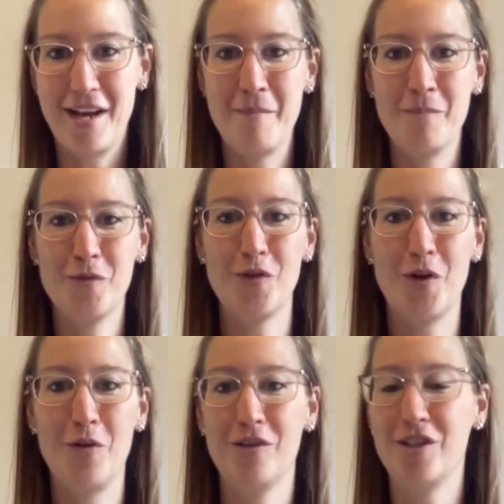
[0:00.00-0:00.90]
Um,
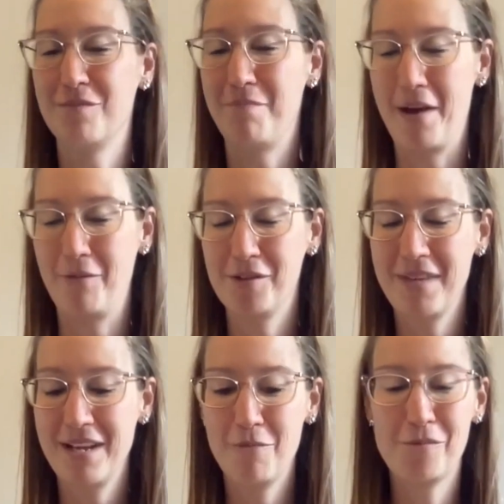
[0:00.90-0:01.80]
so just bear with
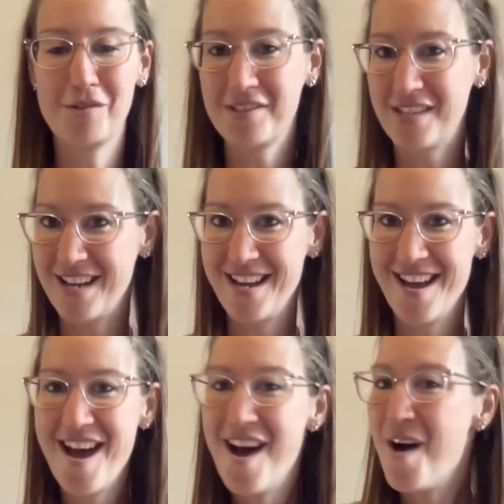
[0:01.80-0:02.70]
me. We will see